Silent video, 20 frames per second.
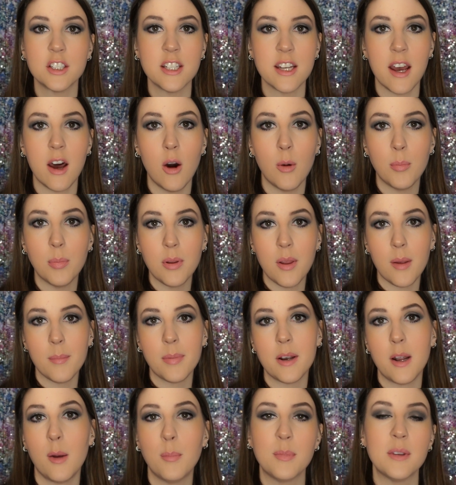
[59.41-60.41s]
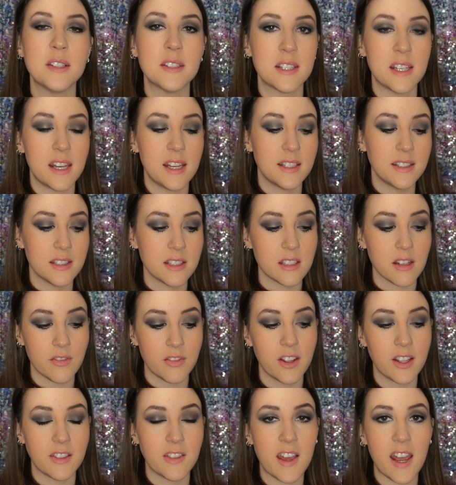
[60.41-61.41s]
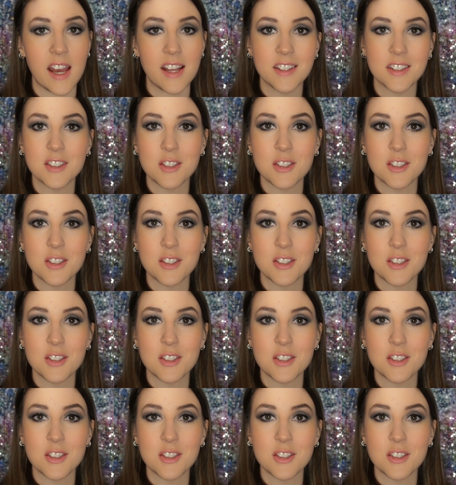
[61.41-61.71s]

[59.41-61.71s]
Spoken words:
to help plumpen up the skin, stuff like that.